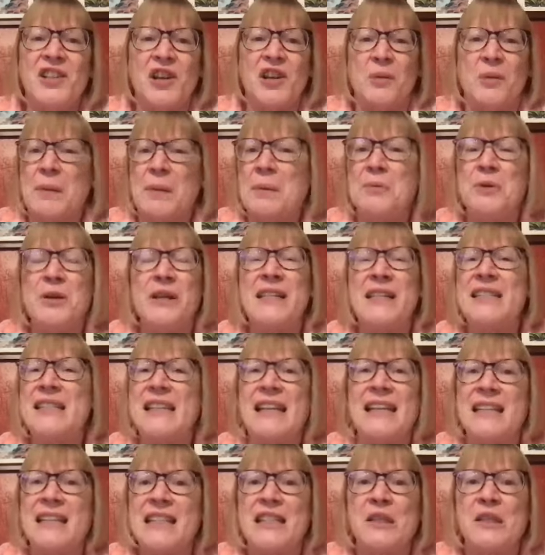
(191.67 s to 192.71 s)
our memories,
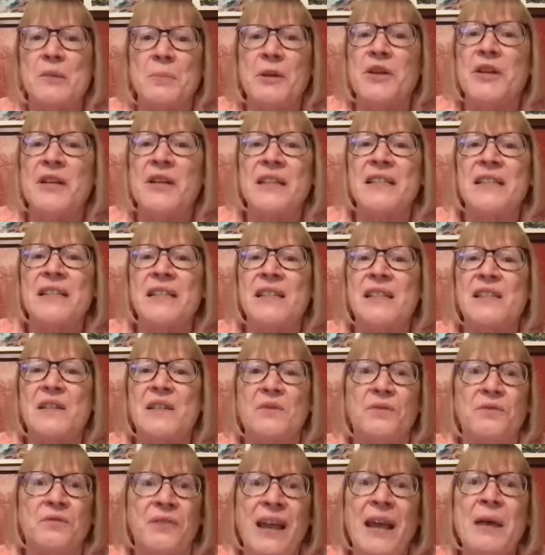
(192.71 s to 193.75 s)
and experiences
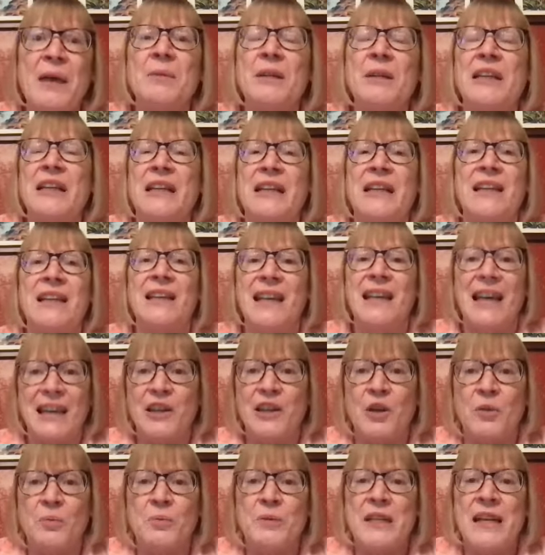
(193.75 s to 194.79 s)
of family and
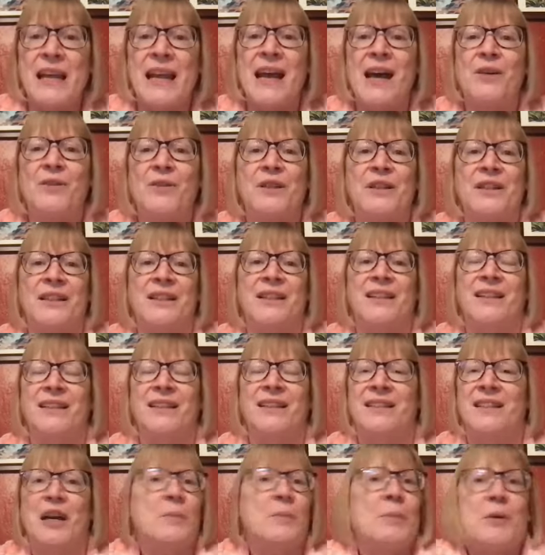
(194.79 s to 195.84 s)
hometown,
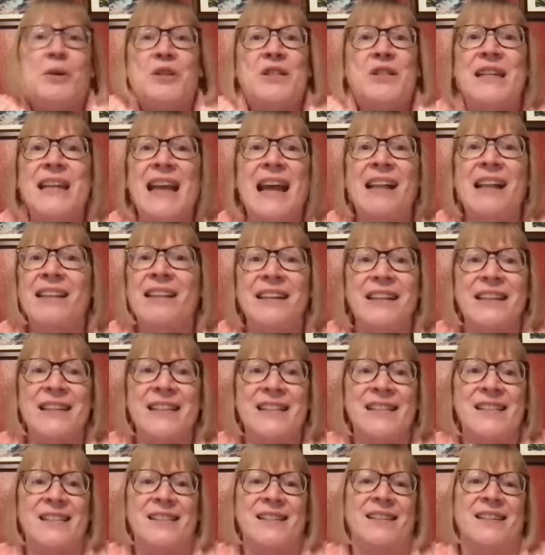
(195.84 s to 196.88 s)
our
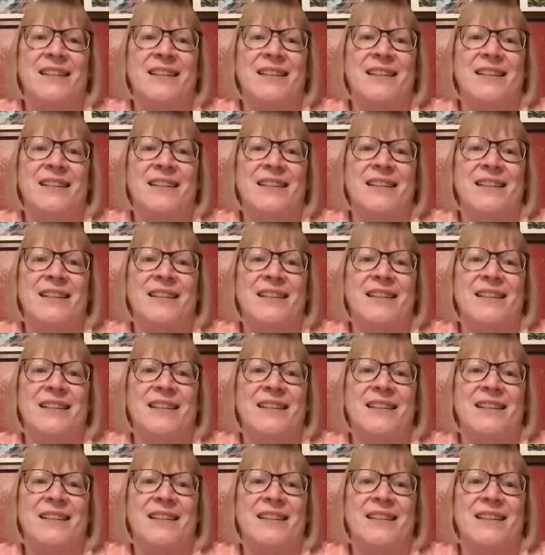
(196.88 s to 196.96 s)
personalities.